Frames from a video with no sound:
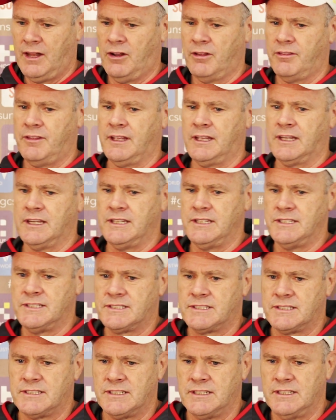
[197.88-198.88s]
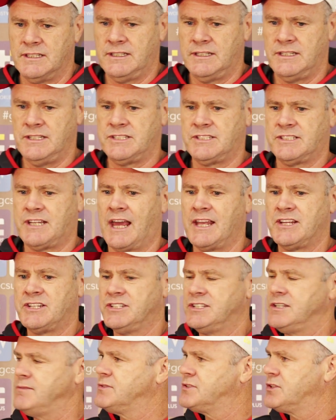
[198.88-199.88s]
I think he's
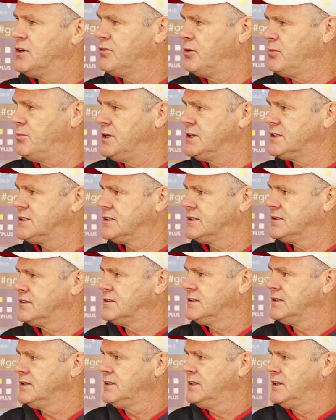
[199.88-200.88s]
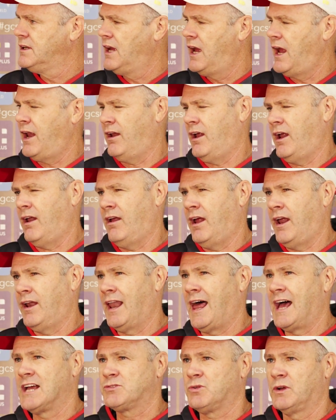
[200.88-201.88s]
stationed himself a bit. And
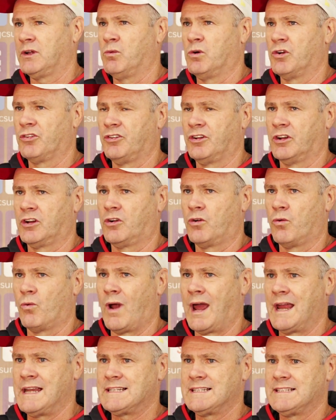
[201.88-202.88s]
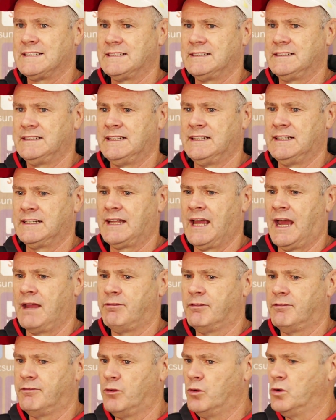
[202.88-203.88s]
last week wasn't a great game
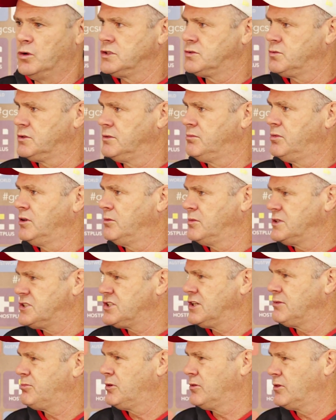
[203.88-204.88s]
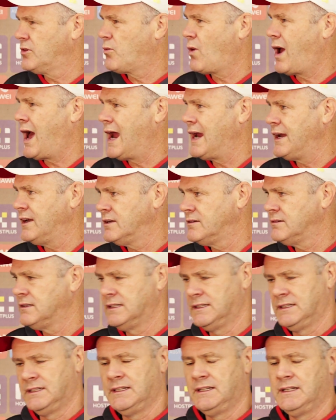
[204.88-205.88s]
for forwards, with a little bit slippery with the rain and
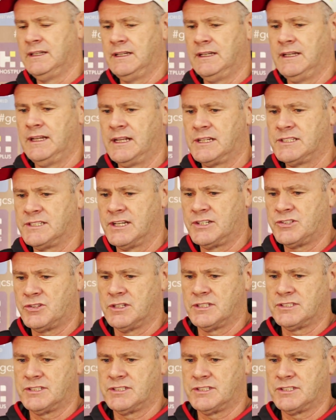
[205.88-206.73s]
etc.